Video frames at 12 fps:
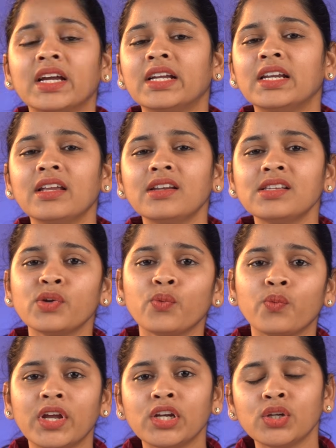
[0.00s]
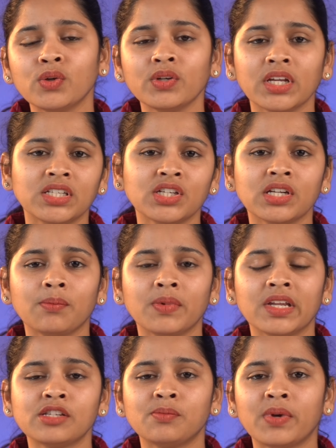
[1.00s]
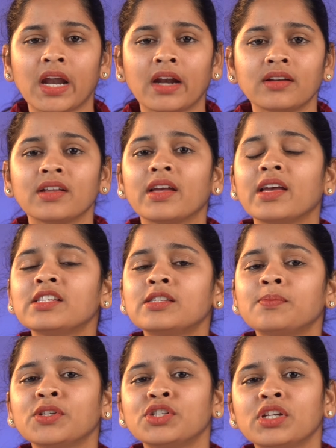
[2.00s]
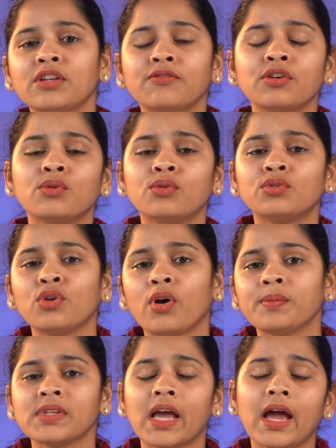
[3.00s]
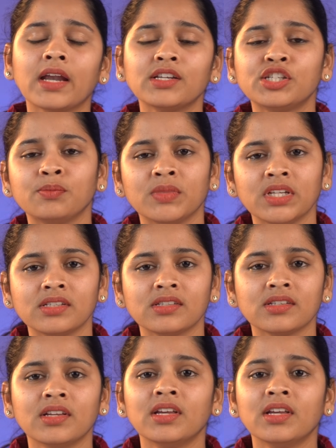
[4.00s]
Glen is a well-known kitchen appliance brand, especially for cooktops and chimneys.